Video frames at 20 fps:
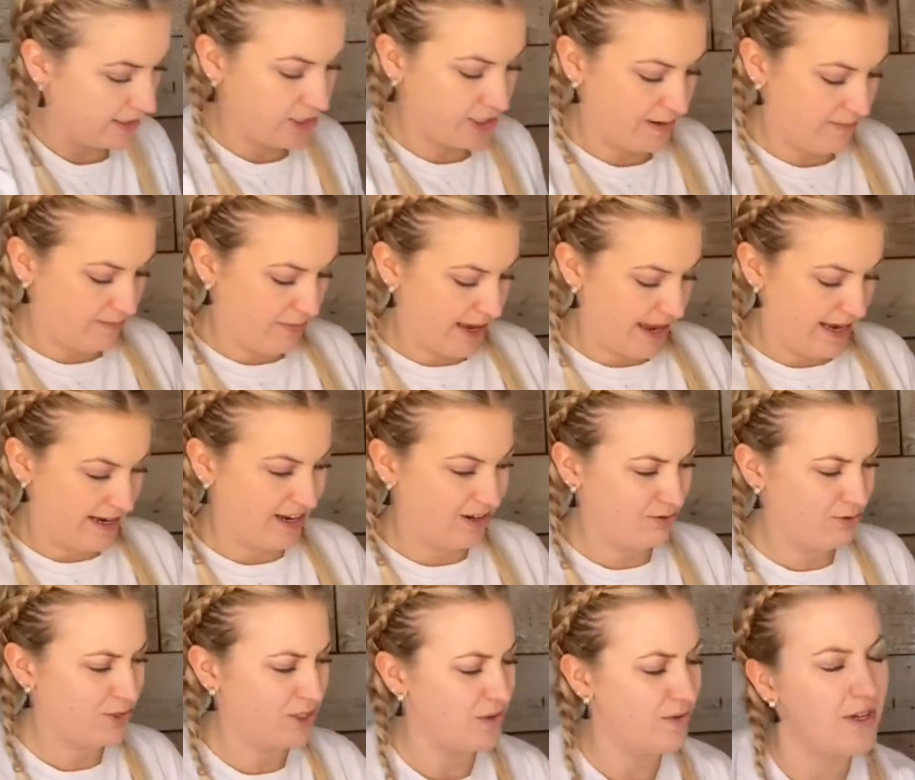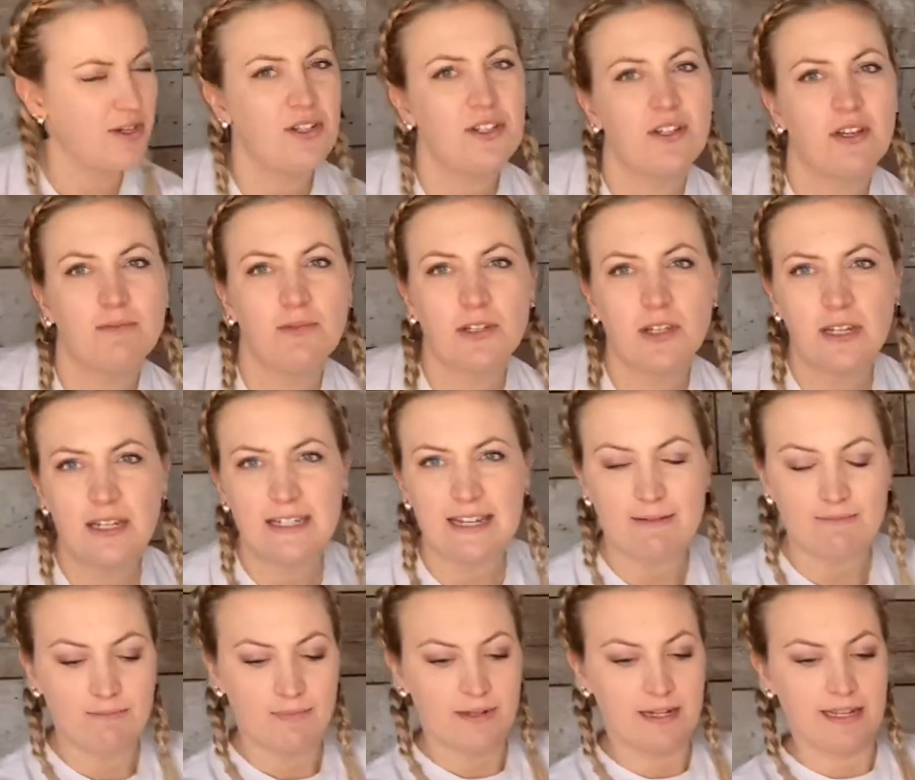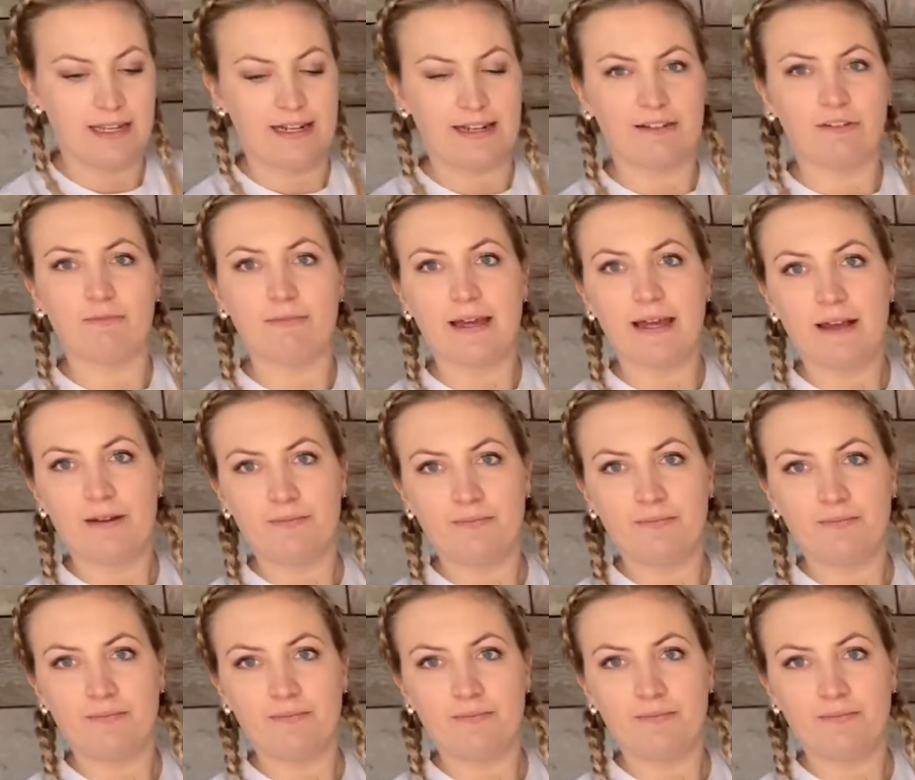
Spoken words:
champagne. And also I'm just going to dampen it a little bit.